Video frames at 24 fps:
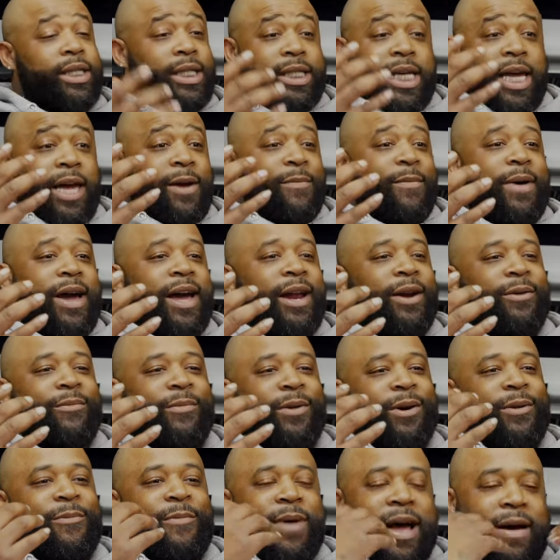It didn't matter,
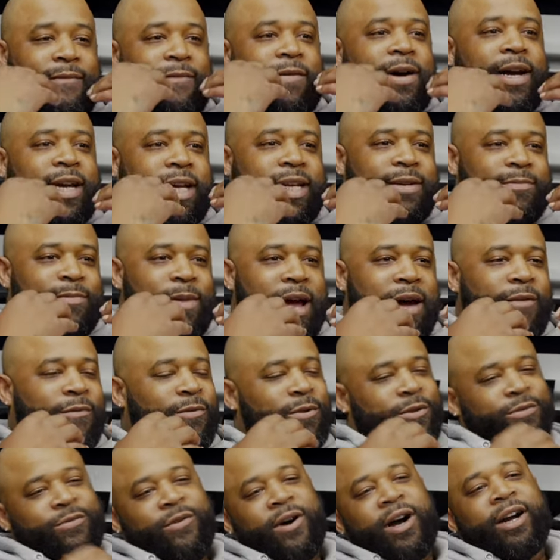bro. My fucking mouth
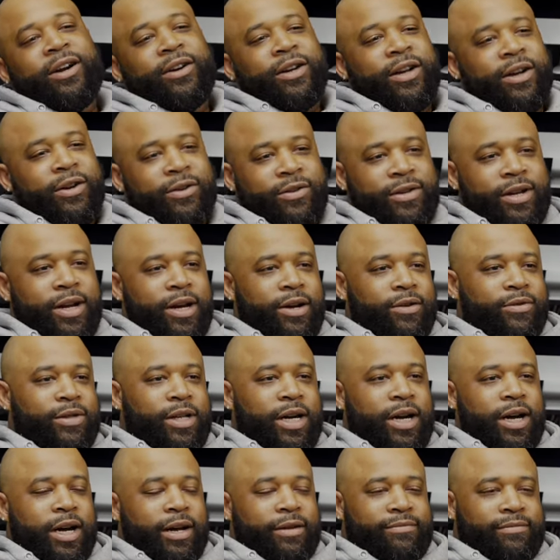was wired up the whole
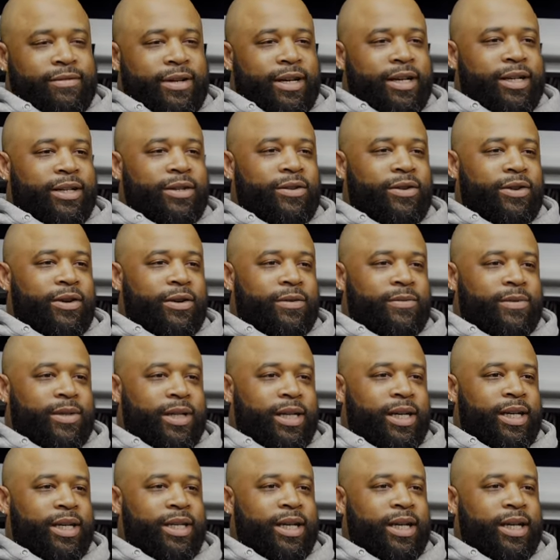time. Like, you know what I'm saying?